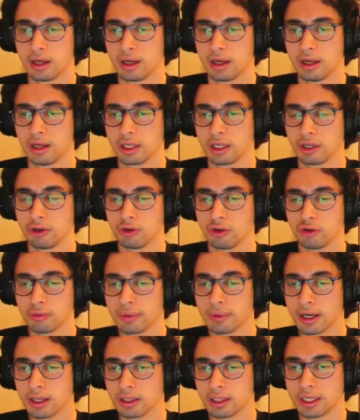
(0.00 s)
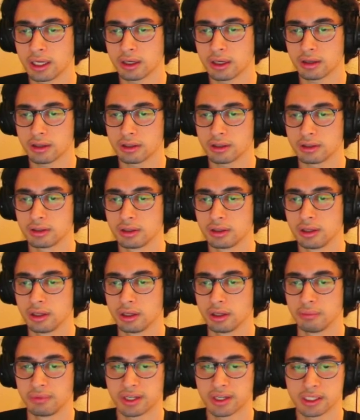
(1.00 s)
You knew about Link
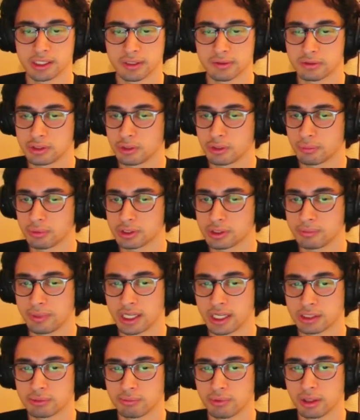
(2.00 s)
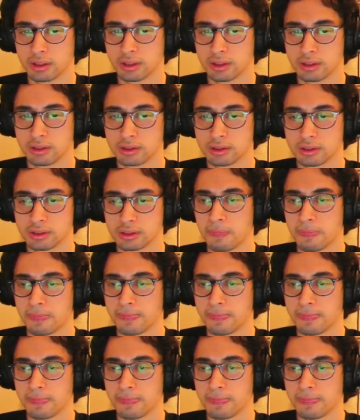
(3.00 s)
because of Super Smash Brothers,